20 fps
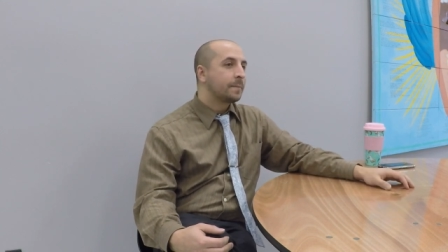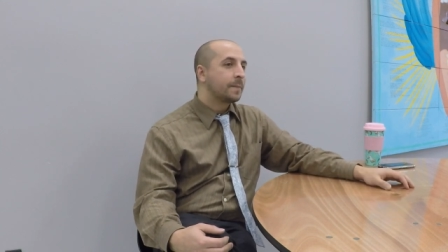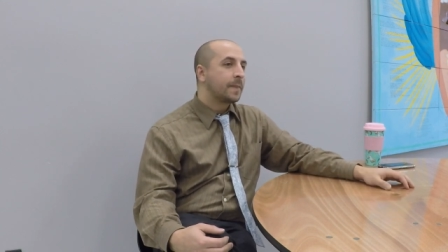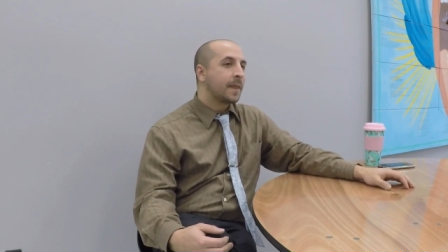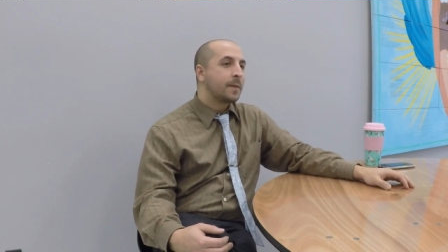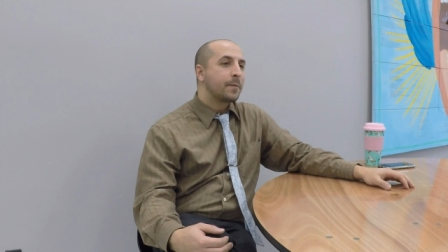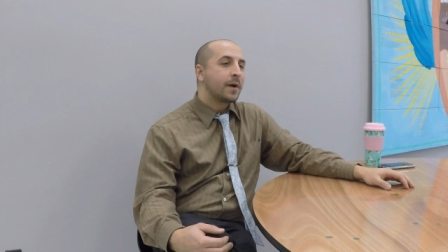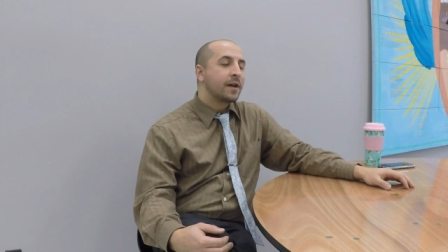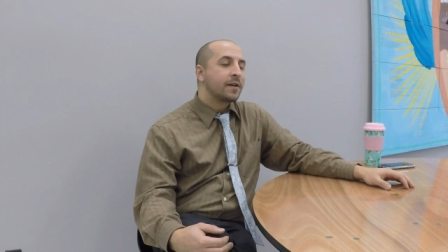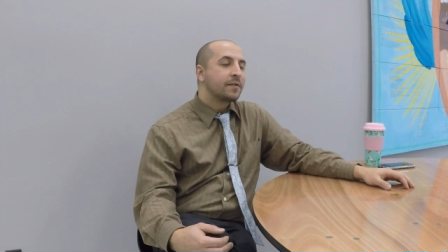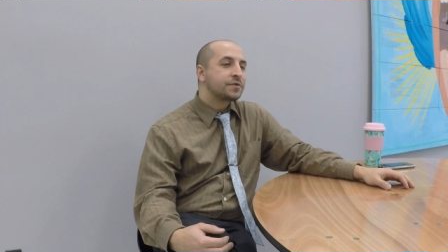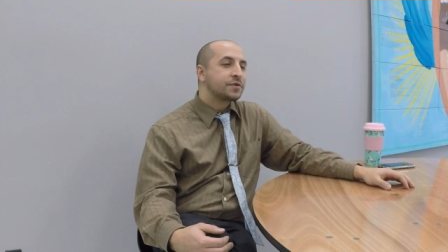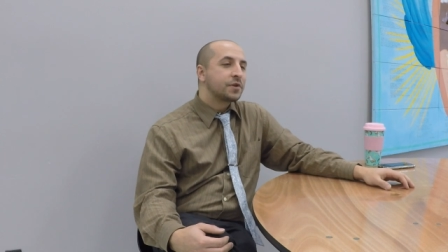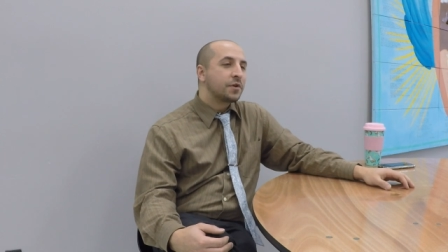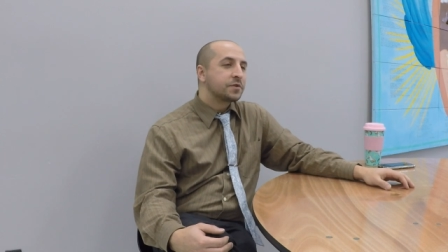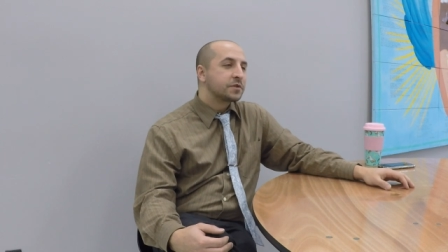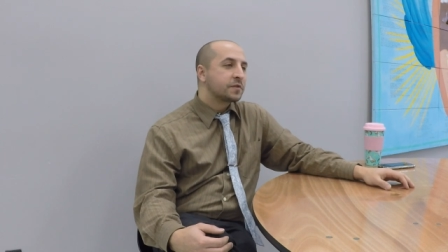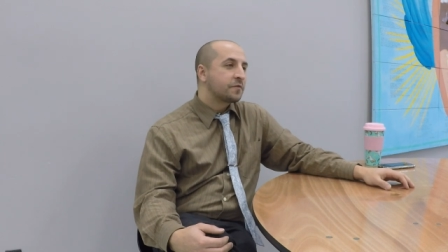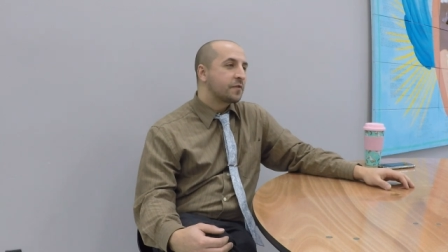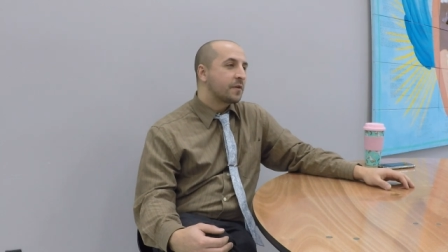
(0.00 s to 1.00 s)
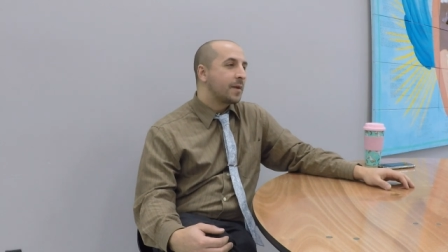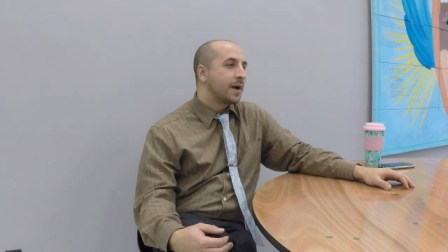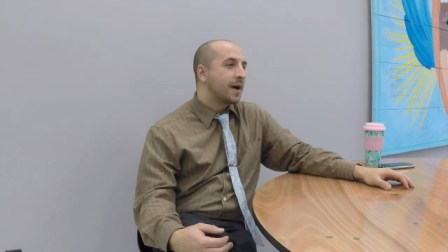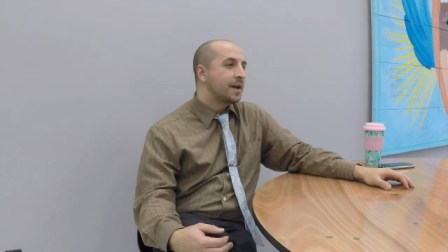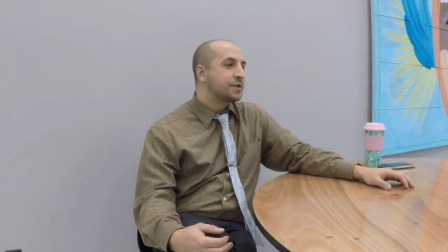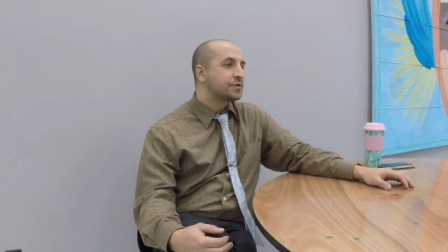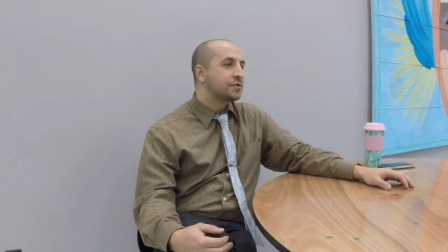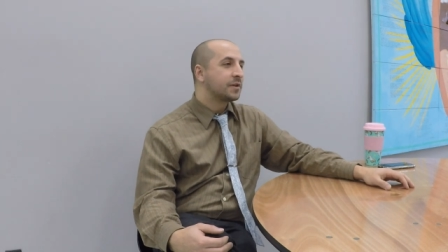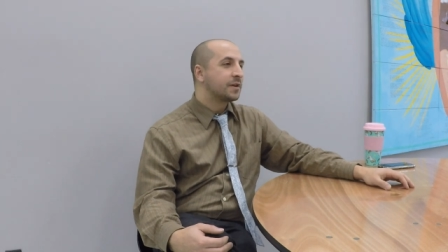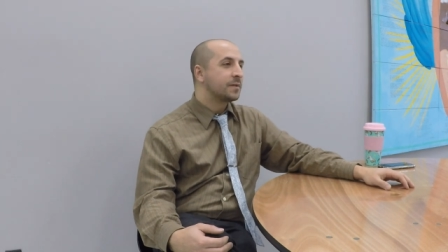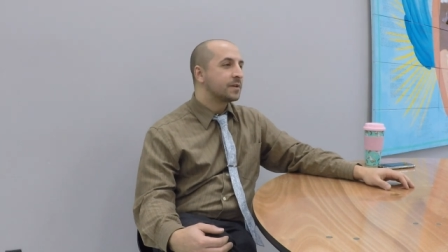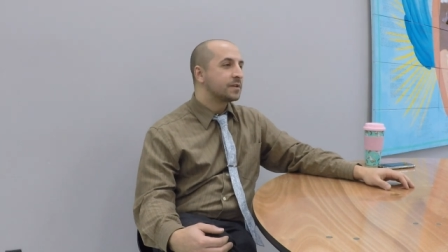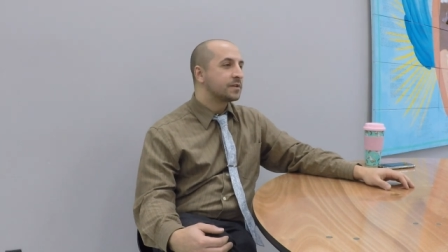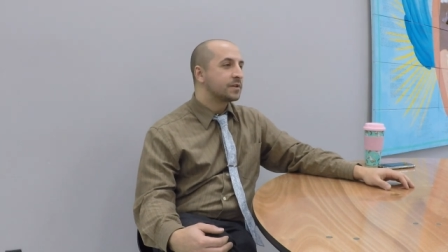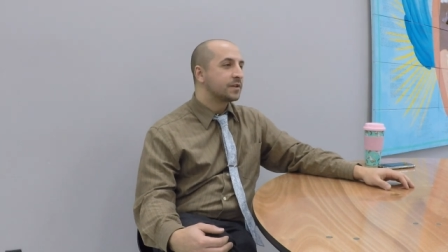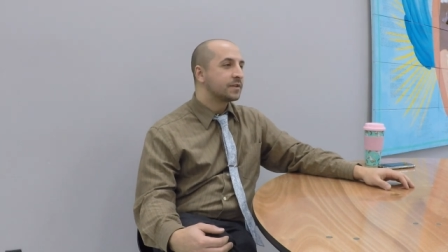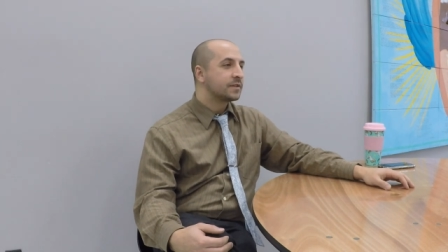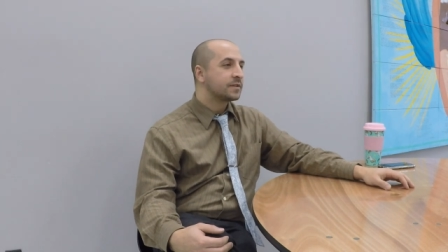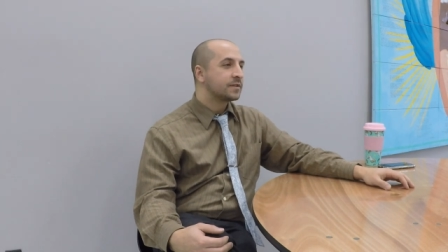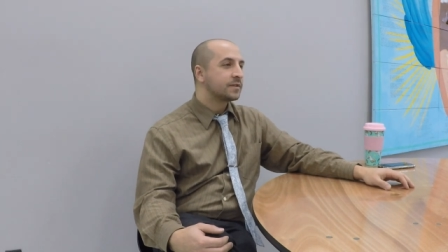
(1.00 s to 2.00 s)
They might have chosen from 100
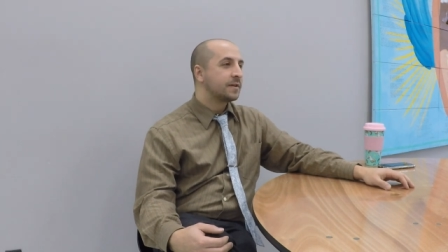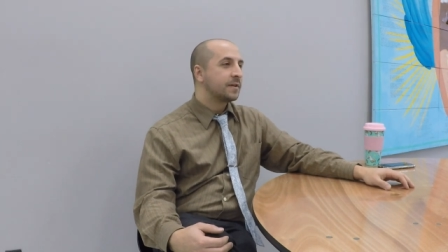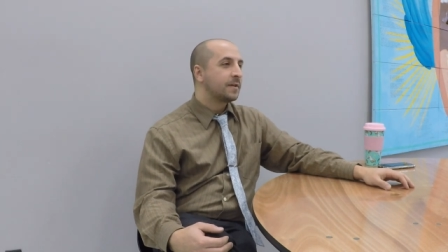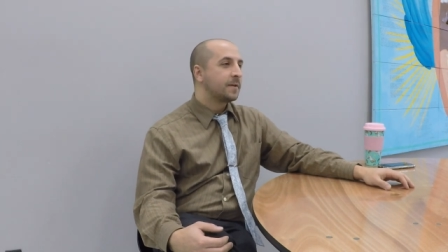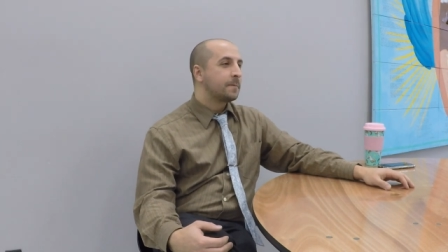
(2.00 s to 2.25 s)
images